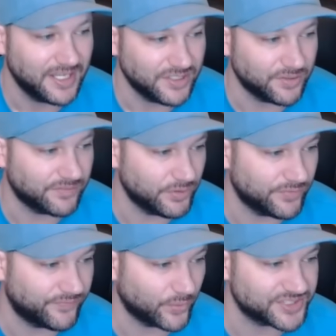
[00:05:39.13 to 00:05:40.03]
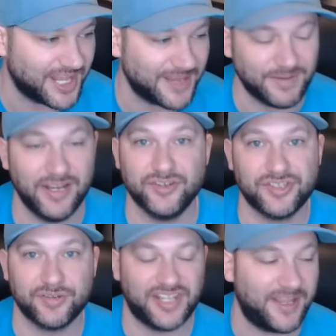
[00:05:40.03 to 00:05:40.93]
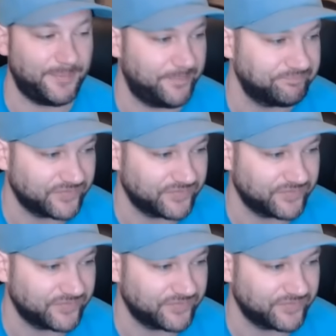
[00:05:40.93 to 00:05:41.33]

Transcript: You can view the full statement. Here's their statement.